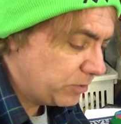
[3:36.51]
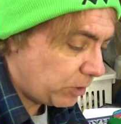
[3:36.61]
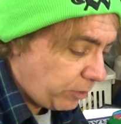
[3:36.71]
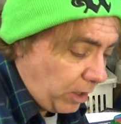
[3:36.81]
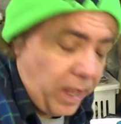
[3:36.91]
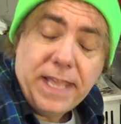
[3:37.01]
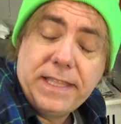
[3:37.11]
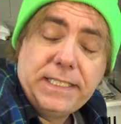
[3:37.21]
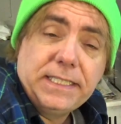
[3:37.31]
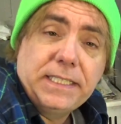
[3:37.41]
So I thought, hey,
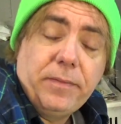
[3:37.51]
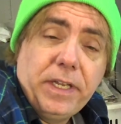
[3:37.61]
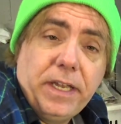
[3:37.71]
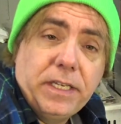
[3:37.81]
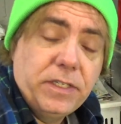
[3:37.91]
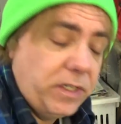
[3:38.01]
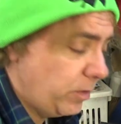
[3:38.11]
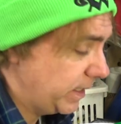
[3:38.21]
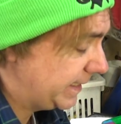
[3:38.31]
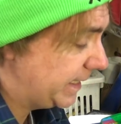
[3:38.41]
this is something I can
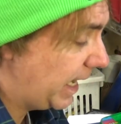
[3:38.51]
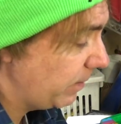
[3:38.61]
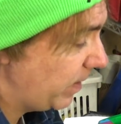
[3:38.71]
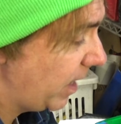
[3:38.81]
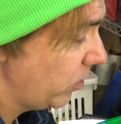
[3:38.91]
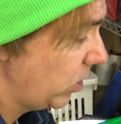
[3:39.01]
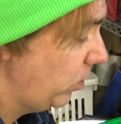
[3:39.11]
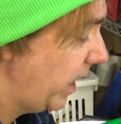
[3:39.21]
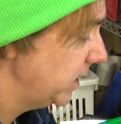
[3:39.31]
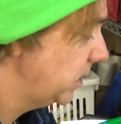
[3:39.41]
do. It's not about
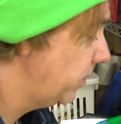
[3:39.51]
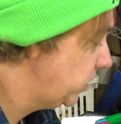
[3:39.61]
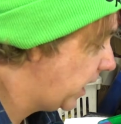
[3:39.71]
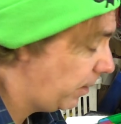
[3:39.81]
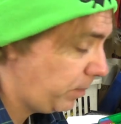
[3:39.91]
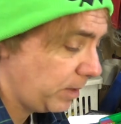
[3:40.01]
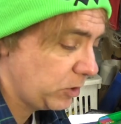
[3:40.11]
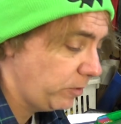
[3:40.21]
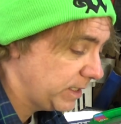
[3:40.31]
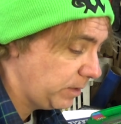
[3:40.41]
who has the most hop-ups,
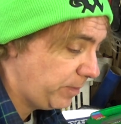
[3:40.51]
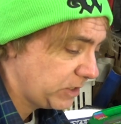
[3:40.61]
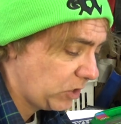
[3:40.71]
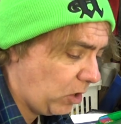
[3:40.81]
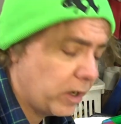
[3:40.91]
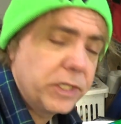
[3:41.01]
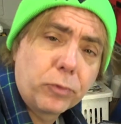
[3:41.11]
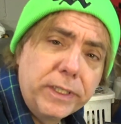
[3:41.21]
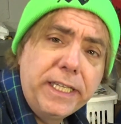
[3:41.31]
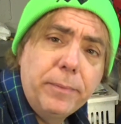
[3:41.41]
who has the best car. It's really